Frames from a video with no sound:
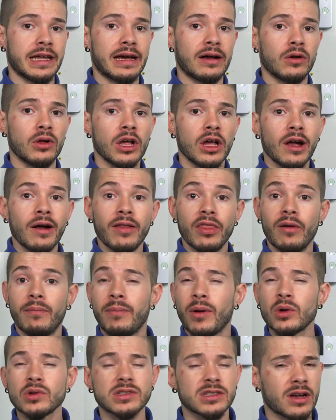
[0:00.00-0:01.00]
Now, the
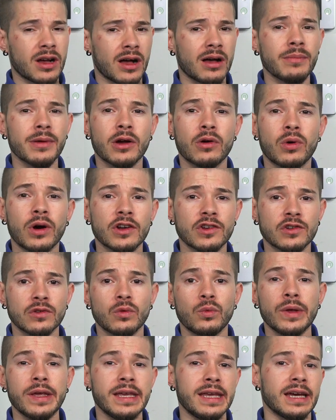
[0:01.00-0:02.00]
most common
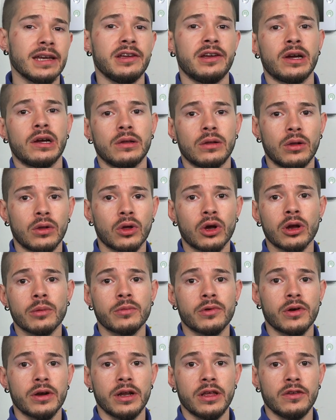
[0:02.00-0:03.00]
question we get here at
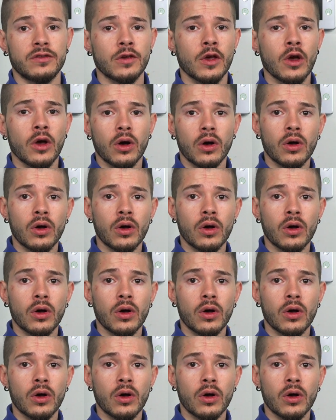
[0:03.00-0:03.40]
Alarm Grid is,